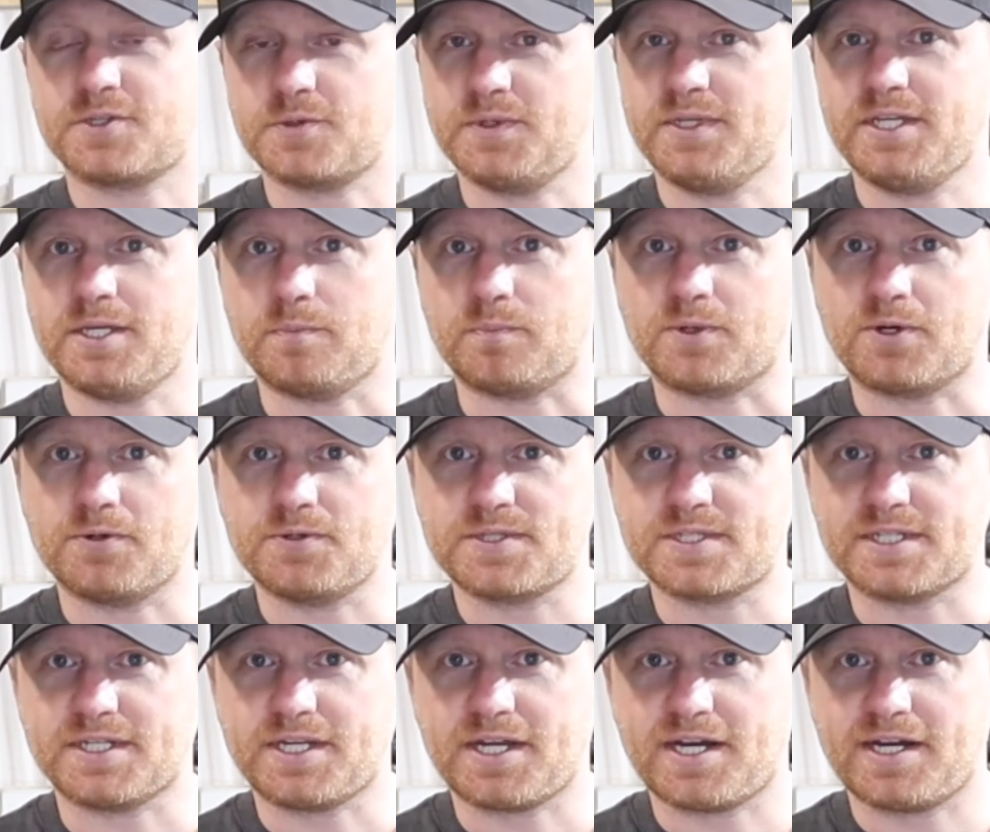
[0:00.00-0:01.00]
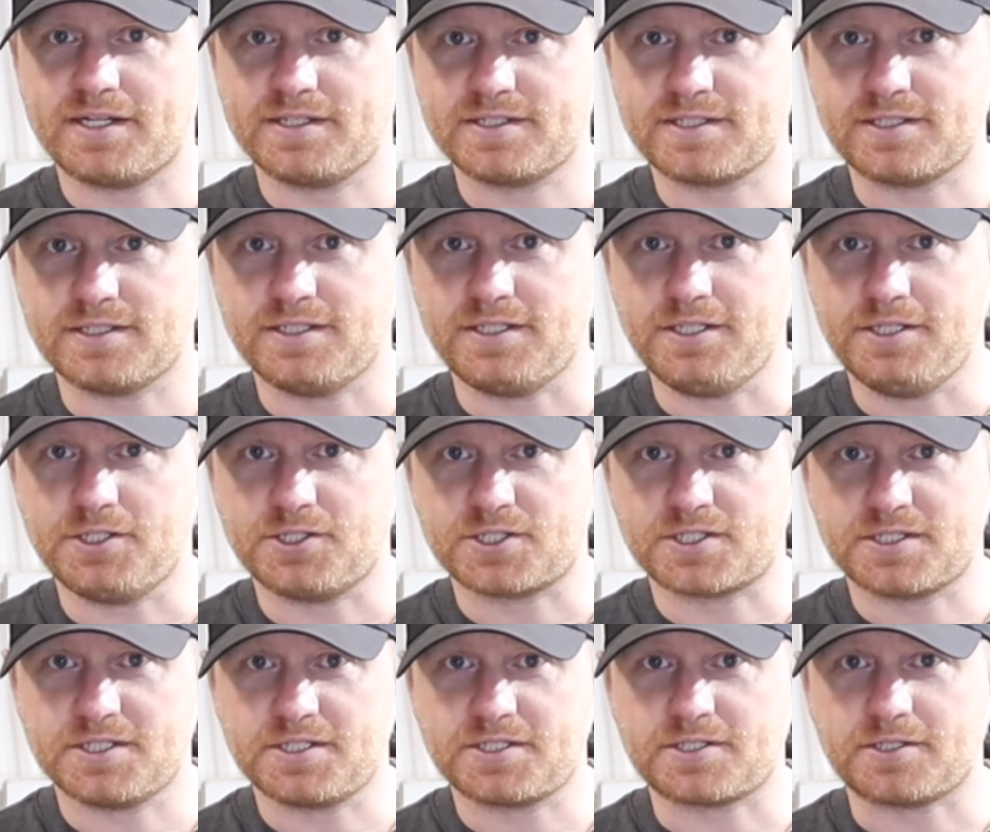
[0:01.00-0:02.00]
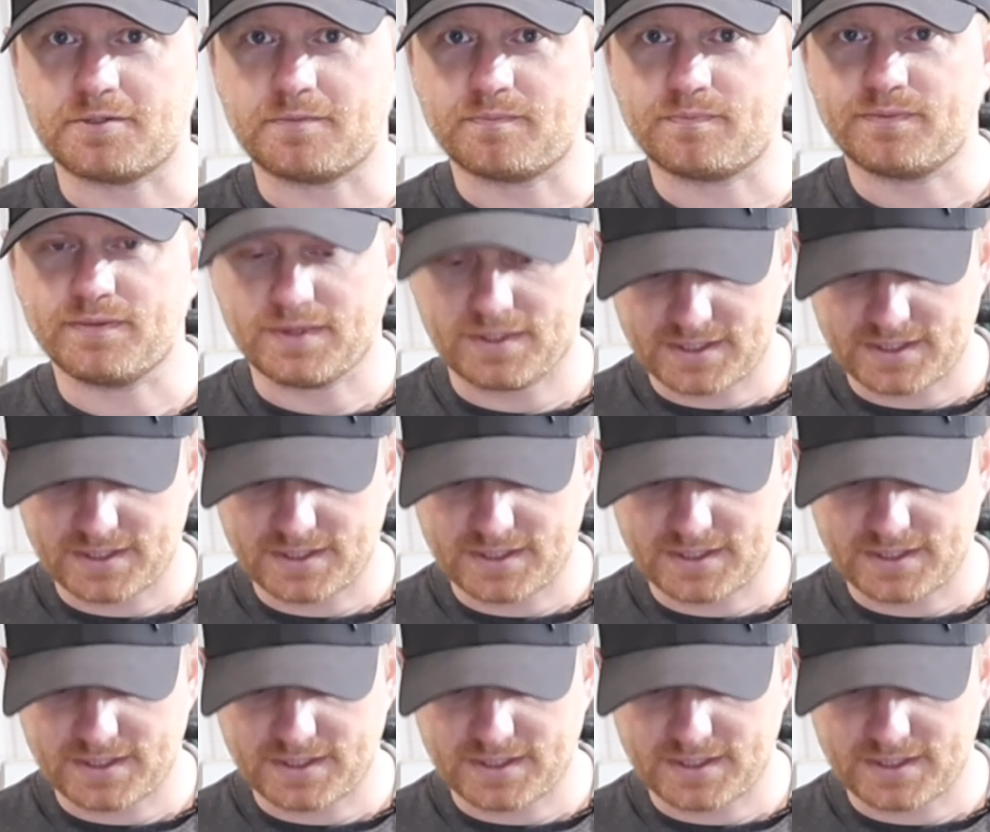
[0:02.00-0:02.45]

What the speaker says: So again, pros and cons to each system.